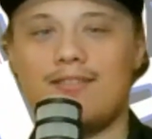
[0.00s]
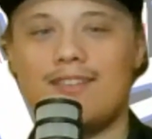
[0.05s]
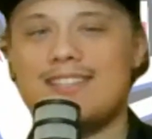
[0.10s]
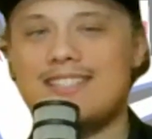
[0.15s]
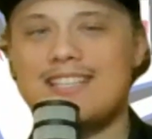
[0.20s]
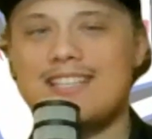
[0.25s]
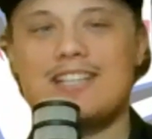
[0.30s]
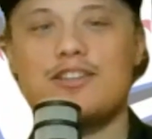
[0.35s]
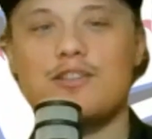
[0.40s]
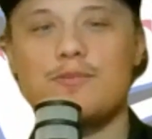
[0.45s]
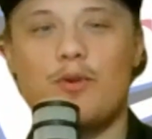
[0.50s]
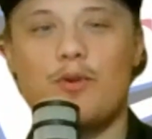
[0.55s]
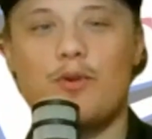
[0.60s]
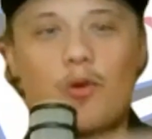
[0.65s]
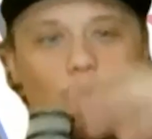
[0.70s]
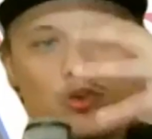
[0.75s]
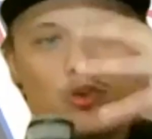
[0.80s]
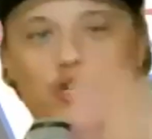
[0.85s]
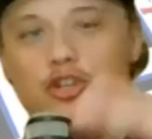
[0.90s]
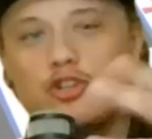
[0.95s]
Let's get to the
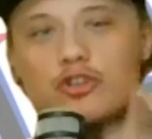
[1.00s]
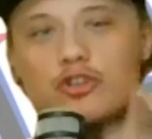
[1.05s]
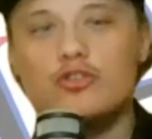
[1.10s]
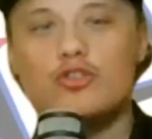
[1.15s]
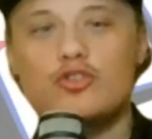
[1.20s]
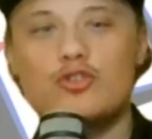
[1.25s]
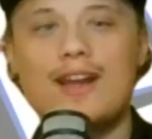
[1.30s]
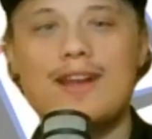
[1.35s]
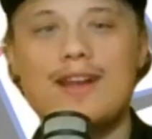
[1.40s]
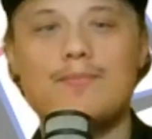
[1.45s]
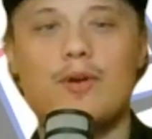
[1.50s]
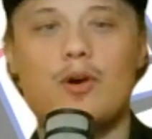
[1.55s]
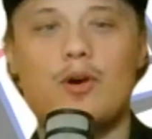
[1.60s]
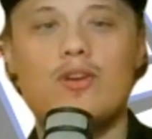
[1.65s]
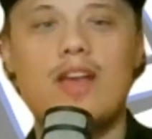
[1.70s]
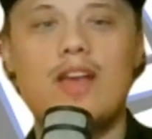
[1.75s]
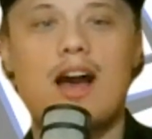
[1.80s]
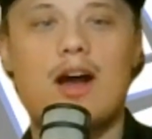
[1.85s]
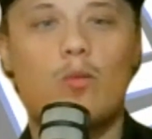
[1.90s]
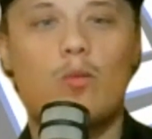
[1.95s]
point. Do trade
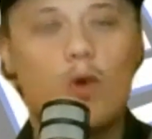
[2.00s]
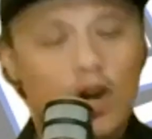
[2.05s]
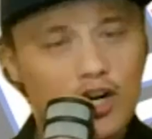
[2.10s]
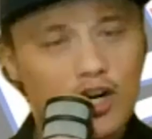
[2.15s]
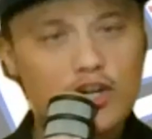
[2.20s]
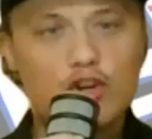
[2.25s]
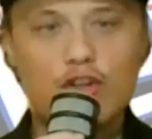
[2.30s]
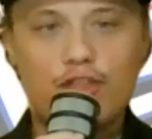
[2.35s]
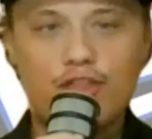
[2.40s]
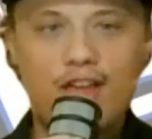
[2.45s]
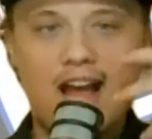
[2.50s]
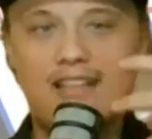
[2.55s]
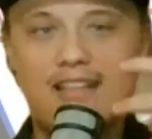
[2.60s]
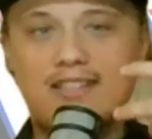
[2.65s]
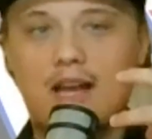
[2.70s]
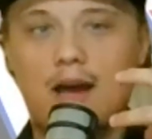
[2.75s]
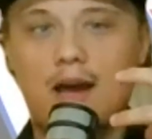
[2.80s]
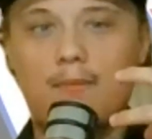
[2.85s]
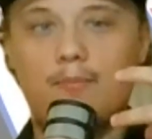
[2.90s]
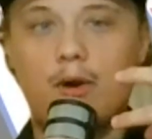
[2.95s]
Bojan? What are your thoughts
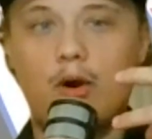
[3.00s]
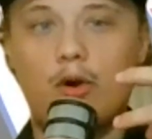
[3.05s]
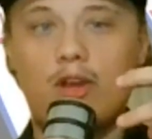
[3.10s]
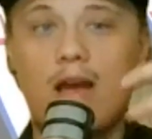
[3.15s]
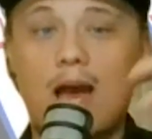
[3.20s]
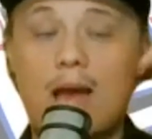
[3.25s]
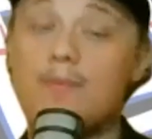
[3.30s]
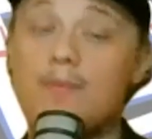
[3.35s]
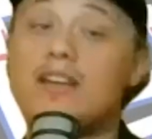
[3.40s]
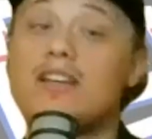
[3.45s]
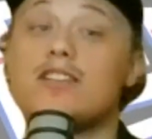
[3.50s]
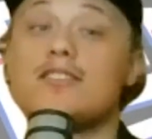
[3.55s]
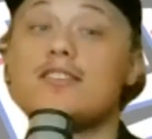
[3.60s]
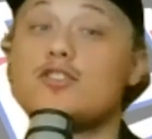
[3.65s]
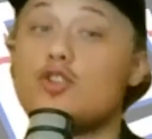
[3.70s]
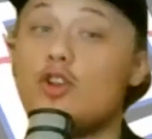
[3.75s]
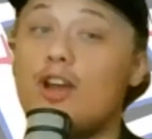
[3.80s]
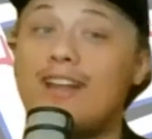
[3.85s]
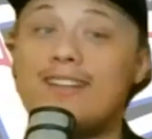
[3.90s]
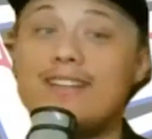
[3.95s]
on Bojan? Because the
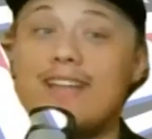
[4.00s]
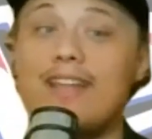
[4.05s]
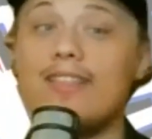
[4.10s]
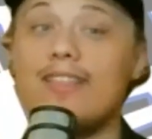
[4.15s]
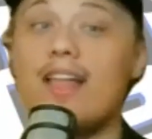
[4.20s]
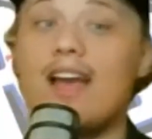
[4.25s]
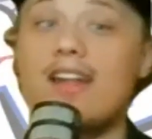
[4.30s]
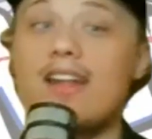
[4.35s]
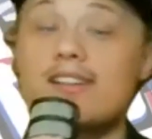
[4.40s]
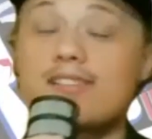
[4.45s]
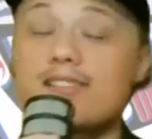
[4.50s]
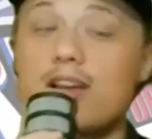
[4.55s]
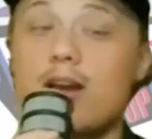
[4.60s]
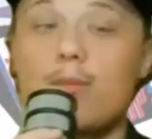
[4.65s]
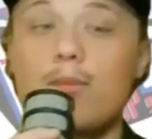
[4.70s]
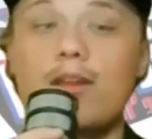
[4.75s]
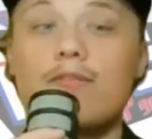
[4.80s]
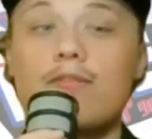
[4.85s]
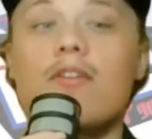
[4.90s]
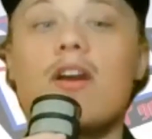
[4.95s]
trade deadline is
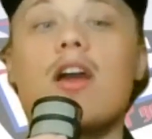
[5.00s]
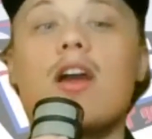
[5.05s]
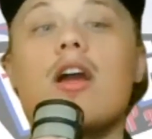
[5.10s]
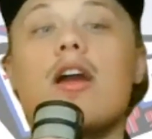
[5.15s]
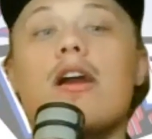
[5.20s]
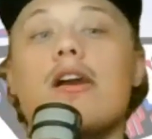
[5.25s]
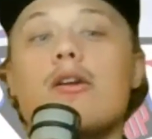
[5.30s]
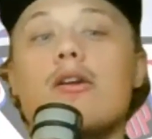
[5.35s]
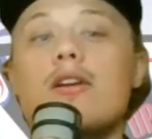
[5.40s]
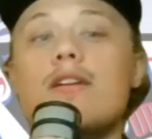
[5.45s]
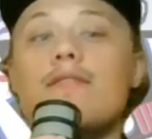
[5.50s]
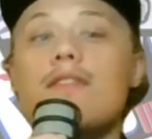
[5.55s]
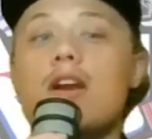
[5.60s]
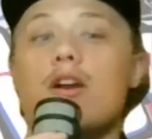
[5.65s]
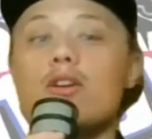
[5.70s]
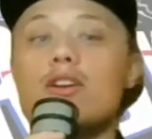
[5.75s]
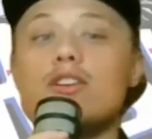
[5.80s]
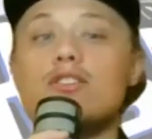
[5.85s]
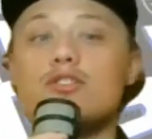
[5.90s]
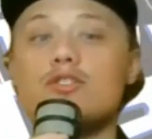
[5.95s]
coming very,
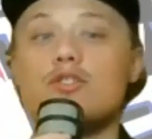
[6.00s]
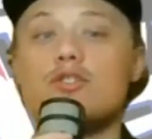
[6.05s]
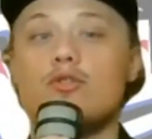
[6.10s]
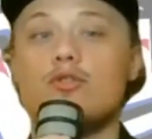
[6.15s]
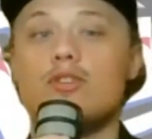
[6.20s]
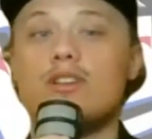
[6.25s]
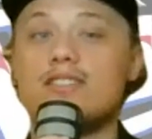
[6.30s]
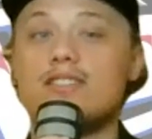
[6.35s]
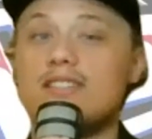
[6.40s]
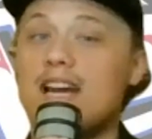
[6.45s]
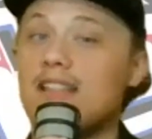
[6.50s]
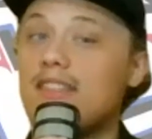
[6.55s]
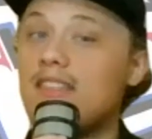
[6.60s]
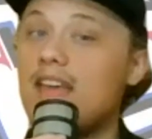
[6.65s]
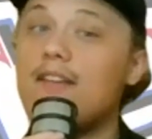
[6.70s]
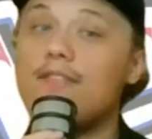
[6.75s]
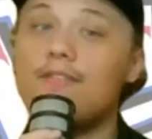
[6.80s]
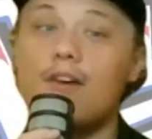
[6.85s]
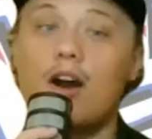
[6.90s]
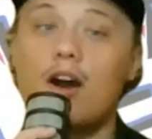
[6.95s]
very soon. It's not
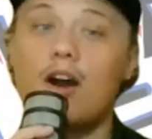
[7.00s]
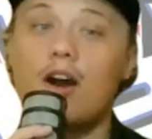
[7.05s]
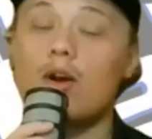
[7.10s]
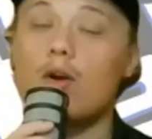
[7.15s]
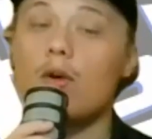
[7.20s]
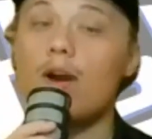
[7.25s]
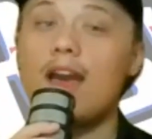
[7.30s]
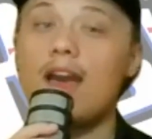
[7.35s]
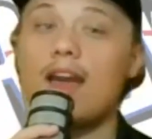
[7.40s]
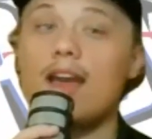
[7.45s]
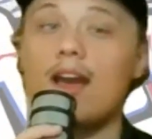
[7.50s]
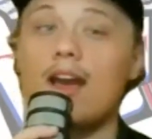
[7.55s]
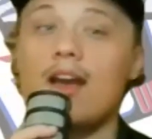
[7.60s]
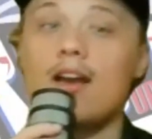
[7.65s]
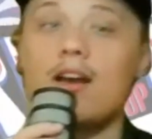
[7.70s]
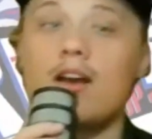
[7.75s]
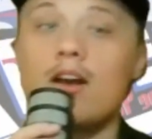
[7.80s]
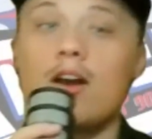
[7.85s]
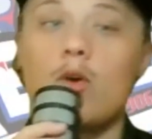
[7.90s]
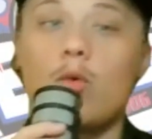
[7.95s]
that far away.
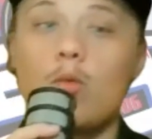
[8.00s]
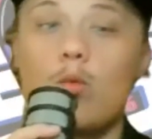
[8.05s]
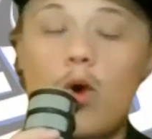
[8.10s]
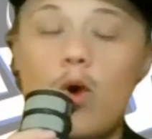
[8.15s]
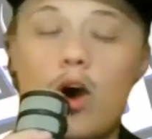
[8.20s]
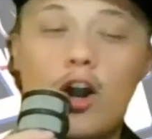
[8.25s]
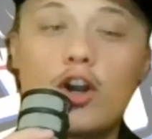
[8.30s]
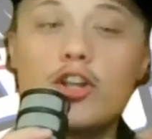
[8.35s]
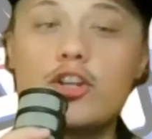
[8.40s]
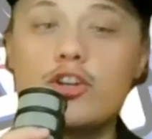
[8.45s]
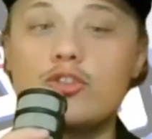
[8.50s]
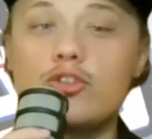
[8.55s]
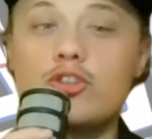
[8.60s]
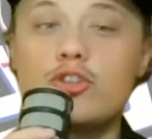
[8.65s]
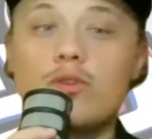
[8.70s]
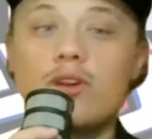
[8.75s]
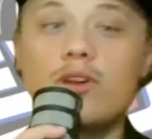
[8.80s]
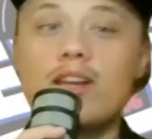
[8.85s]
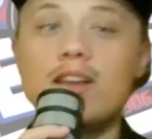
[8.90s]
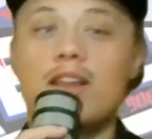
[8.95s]
What are you
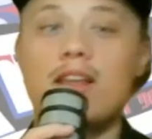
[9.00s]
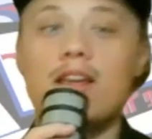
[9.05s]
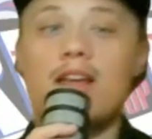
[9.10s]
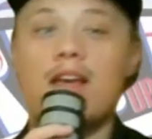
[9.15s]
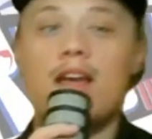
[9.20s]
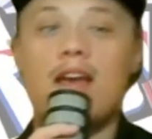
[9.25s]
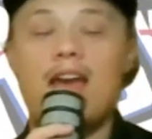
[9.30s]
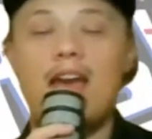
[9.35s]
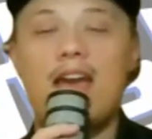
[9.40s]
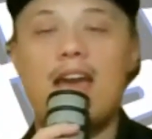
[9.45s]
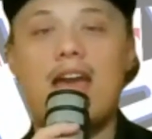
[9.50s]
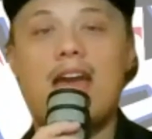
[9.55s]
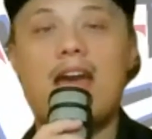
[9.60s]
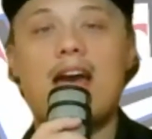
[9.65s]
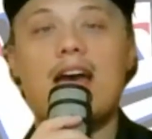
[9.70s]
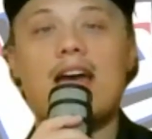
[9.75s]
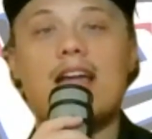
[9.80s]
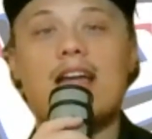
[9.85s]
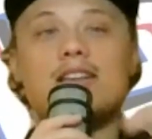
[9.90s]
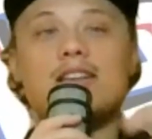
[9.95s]
doing?
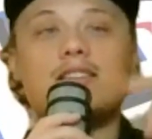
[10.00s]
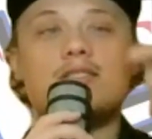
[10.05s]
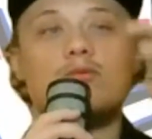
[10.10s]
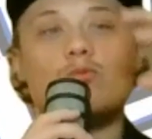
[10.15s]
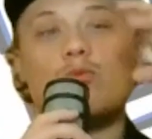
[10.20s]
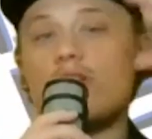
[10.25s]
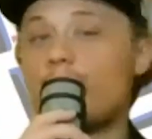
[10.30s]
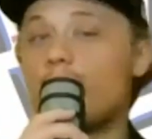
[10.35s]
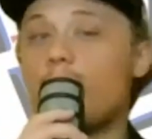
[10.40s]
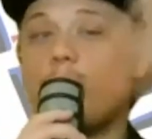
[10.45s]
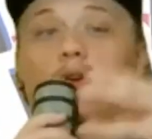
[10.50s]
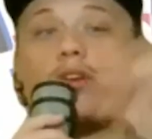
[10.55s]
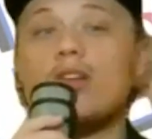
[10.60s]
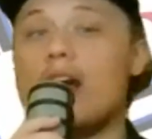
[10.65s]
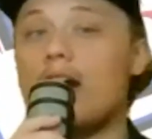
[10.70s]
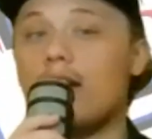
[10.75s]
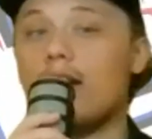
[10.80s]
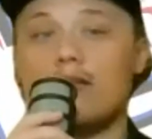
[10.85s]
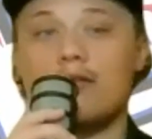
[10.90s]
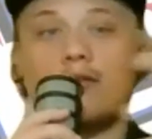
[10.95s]
And with Bojan,
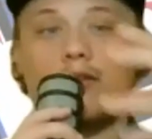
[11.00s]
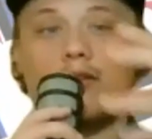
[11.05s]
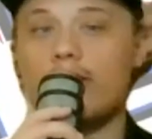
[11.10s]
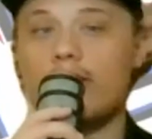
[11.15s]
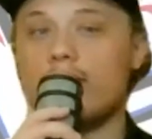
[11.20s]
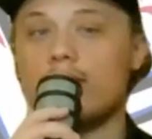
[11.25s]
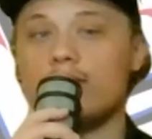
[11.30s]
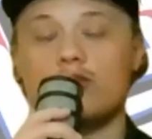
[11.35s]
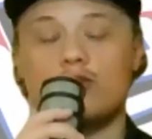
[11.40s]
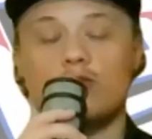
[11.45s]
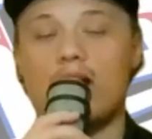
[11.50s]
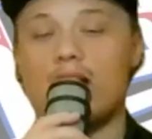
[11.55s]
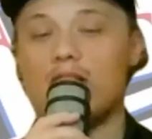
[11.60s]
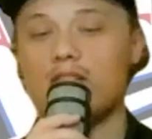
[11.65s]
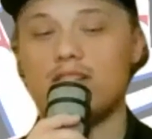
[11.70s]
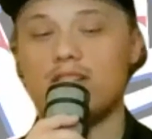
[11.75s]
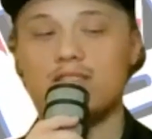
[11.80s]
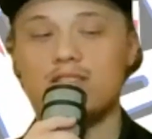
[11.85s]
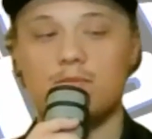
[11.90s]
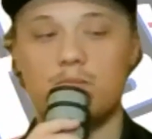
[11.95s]
the
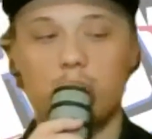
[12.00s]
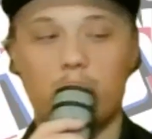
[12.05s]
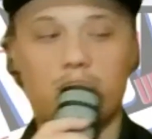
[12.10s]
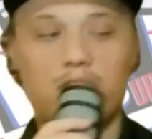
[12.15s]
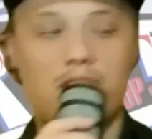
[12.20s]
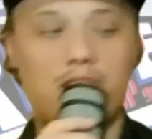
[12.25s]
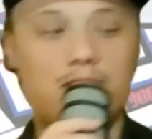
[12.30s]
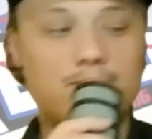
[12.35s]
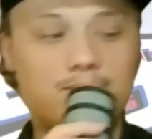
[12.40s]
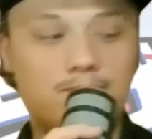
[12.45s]
surroundings of Bojan?